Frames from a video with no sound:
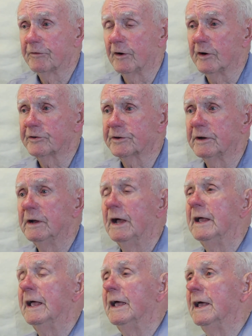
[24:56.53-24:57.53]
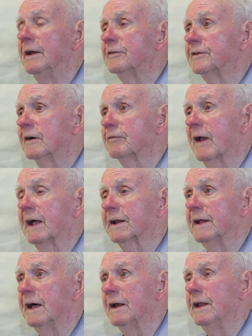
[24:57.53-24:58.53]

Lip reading: first, and stuff like that.